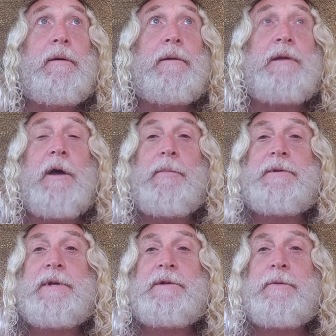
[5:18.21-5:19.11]
Tell them your
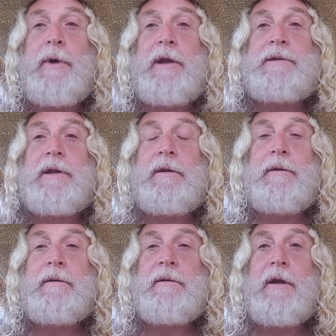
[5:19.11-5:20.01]

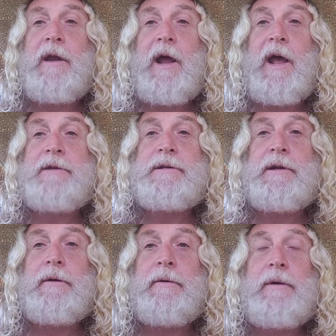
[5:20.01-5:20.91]
situation. They're going to ask
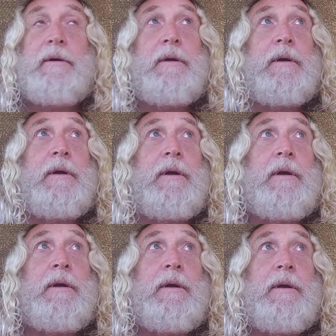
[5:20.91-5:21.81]
you
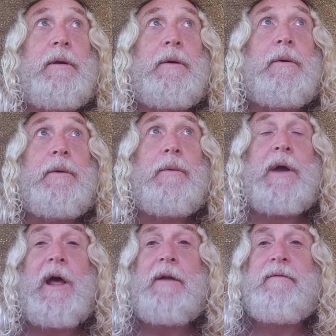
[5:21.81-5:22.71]

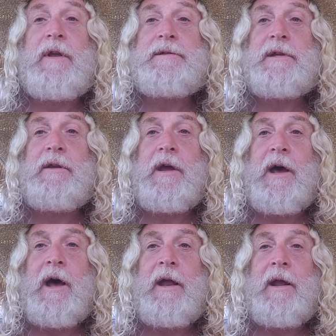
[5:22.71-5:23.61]
what kind of visa you
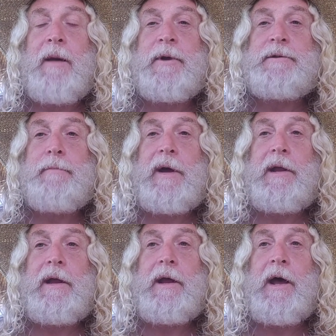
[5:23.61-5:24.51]
got, how much
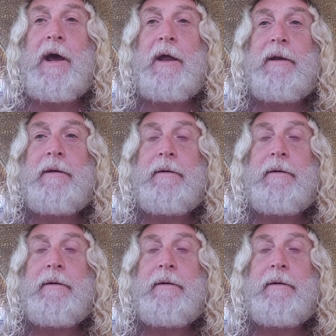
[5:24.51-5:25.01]
money you got,